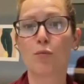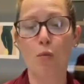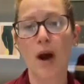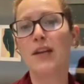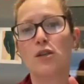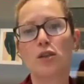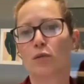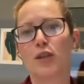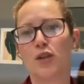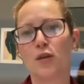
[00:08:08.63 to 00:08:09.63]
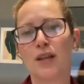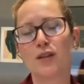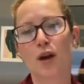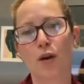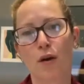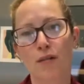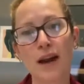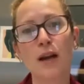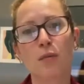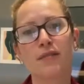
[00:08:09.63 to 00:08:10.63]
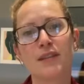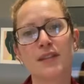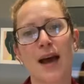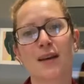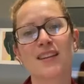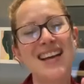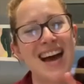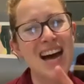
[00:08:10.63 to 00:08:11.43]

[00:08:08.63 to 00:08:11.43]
wine storage units that are available for sale.